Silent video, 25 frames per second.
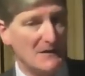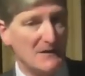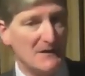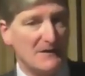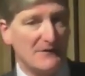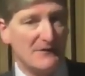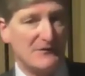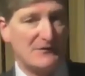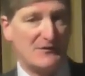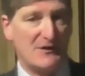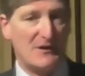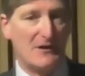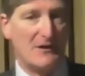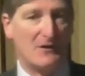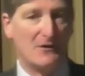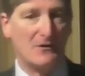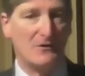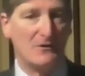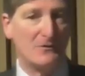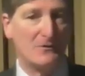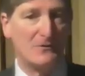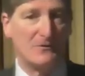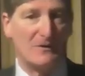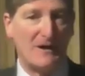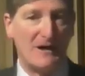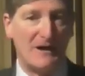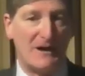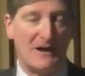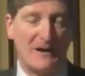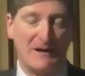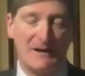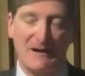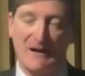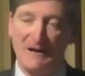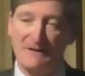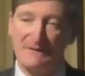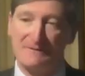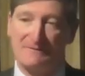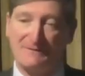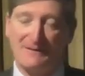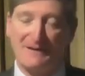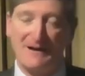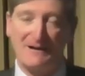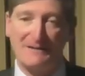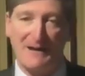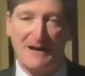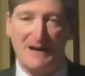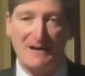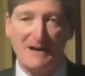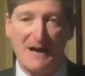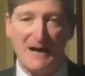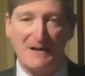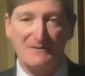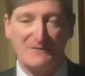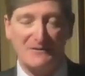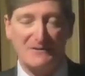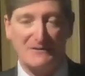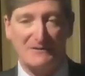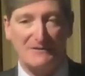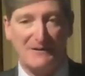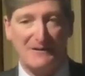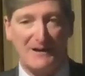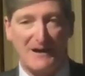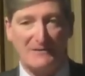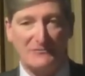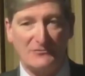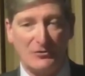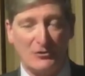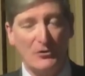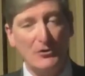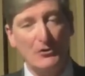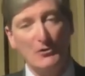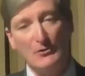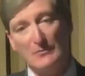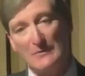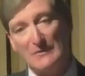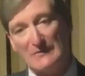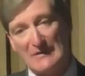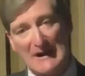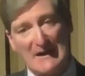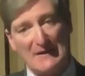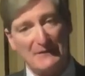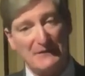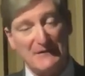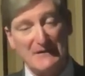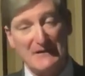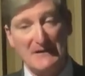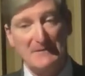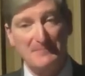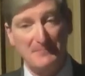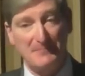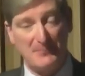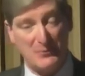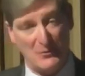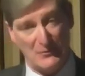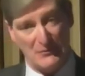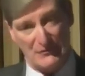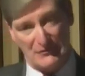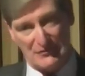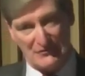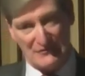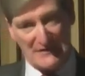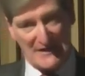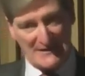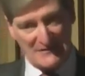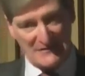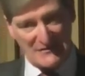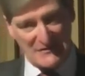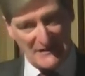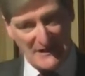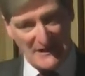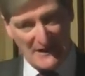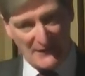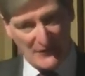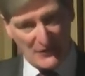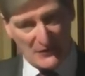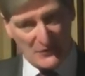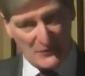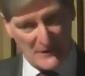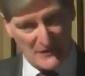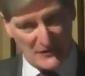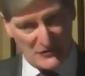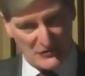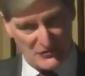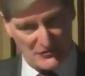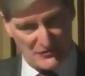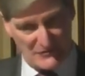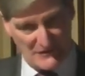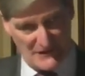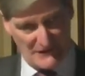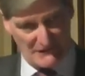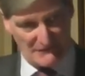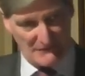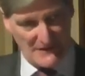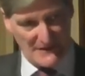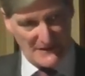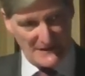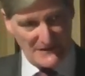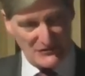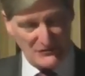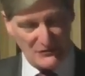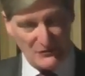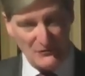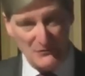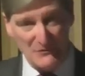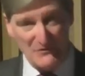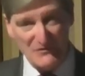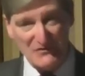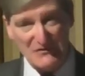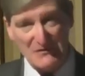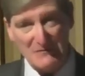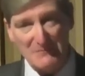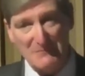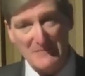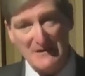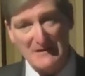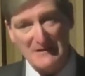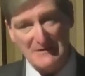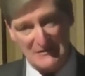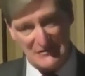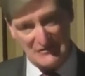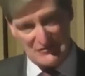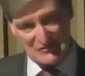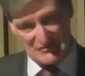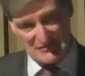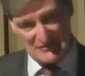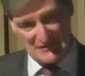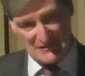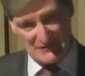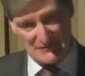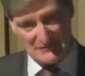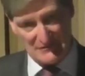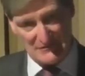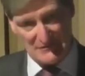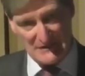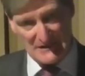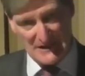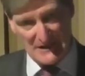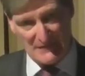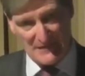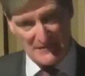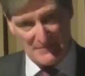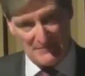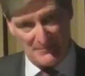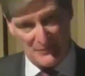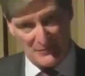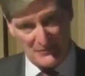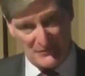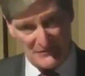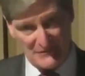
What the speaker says: So, and who would have the input? That's the other question I raise. Who is the minister who would have input